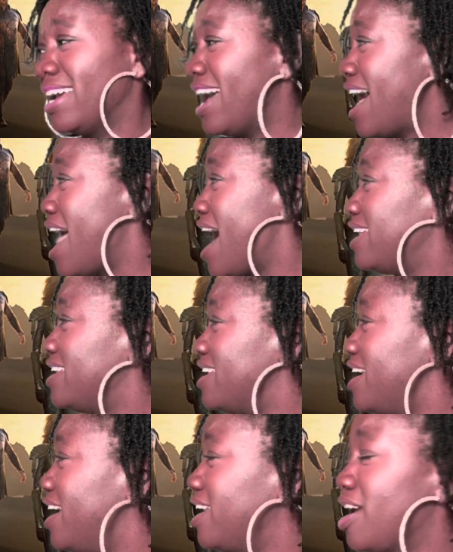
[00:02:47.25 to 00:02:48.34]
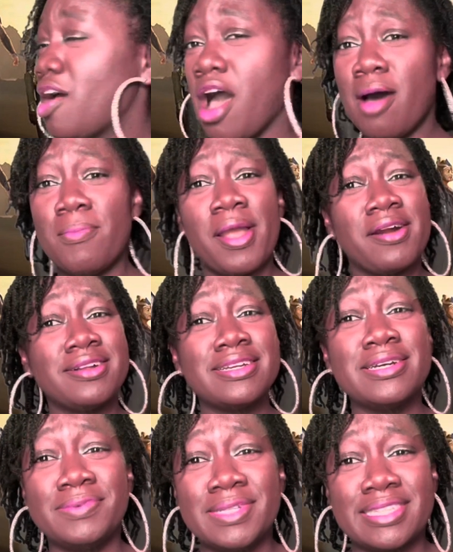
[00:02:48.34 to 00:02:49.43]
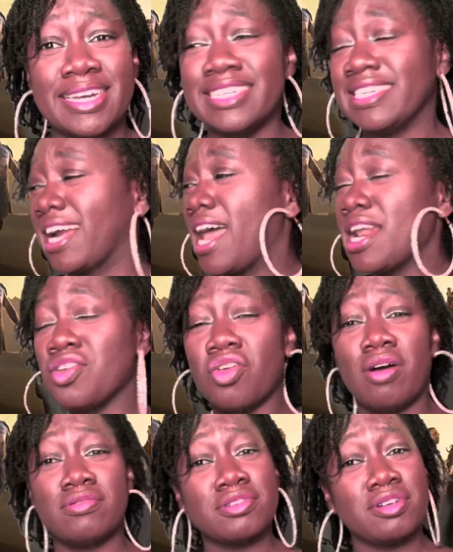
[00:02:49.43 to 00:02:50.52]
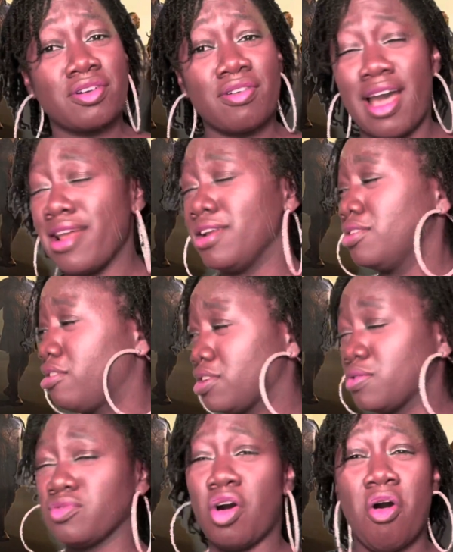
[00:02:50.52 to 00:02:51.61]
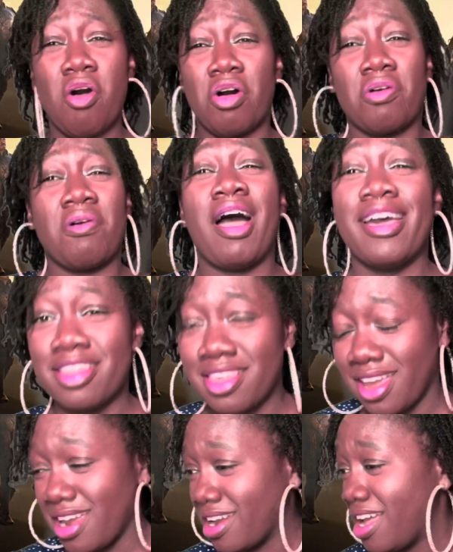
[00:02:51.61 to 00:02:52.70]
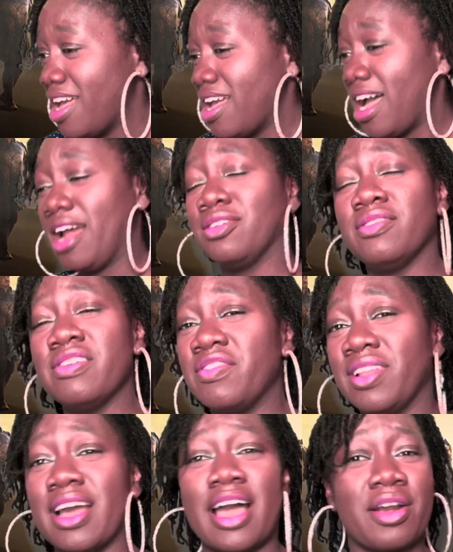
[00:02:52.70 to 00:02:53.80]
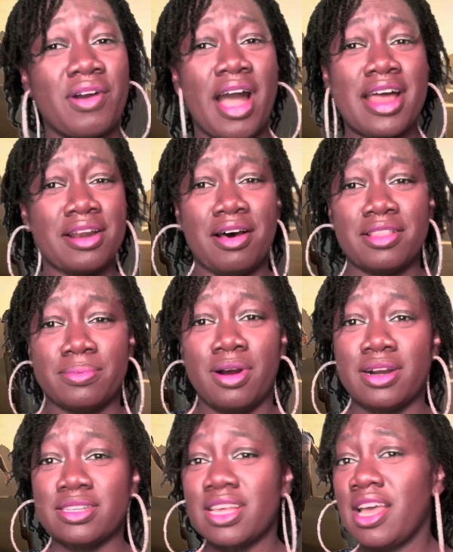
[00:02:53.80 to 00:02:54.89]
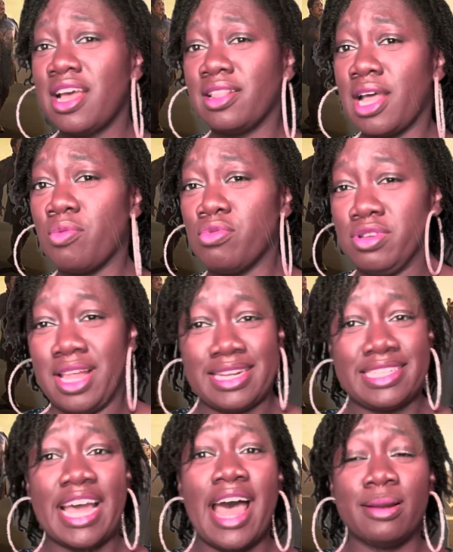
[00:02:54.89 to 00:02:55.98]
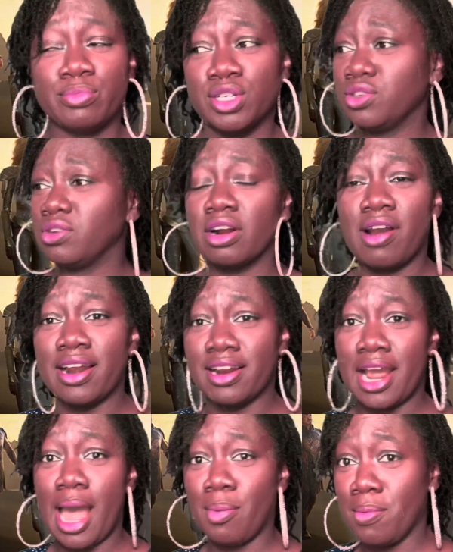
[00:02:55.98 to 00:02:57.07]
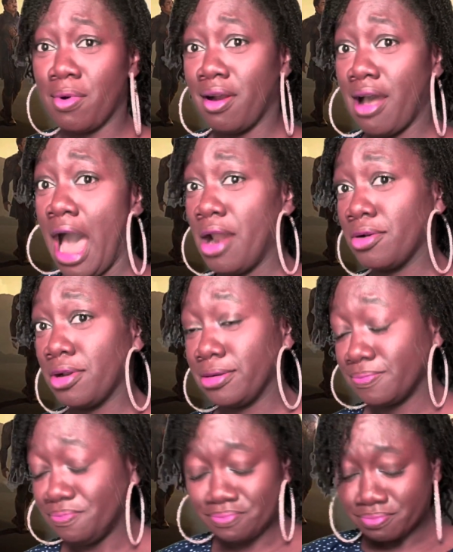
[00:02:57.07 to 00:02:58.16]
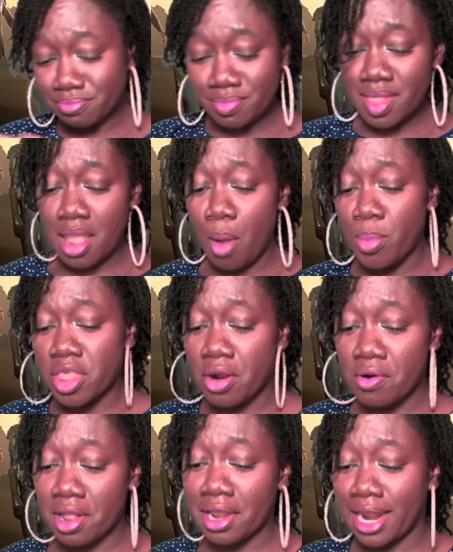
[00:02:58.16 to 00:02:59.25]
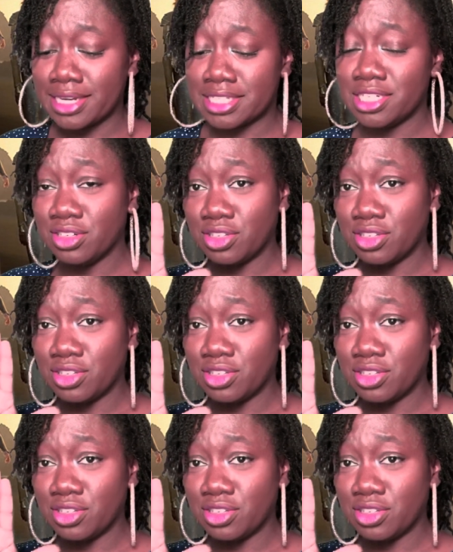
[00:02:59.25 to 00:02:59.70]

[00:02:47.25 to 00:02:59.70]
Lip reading: And I did. Apparently it was touching. I didn't know I was going to cry. I didn't know this was a cry thing. I don't even feel like I cried at all the parts that were like sad. I'm pretty sure I cried at a happy part. I don't know. But there were a lot of tears.